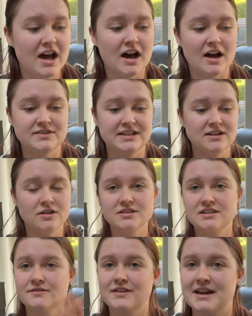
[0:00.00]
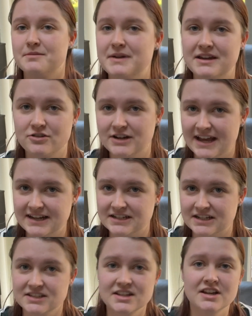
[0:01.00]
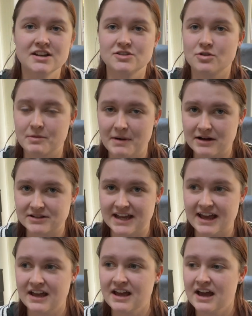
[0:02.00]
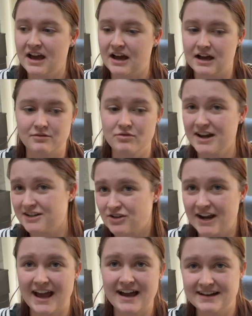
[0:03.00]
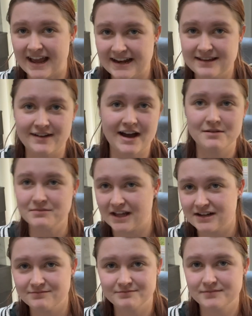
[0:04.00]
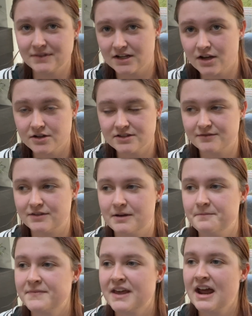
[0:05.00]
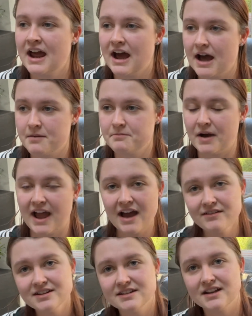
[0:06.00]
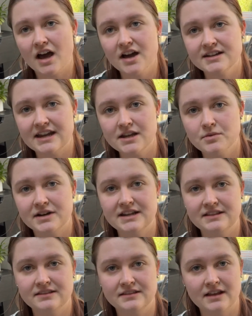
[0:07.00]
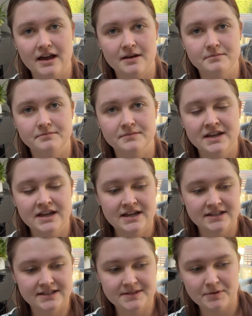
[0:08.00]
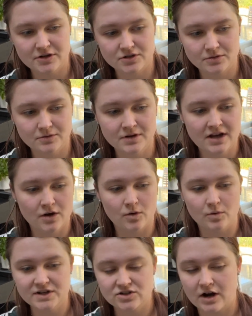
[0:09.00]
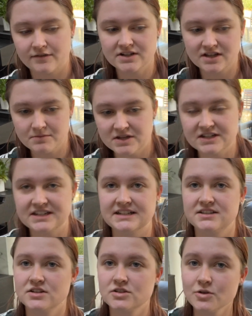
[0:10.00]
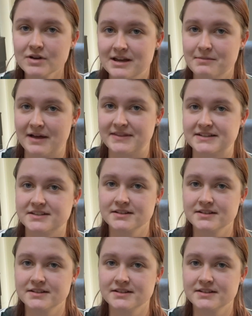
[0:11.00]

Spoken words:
I've seen lots of like big creators talk about it. Ryan Trahan, Hayley Pham, like loads of them. But I haven't heard anyone in the spiritual or witchcraft communities talking about this.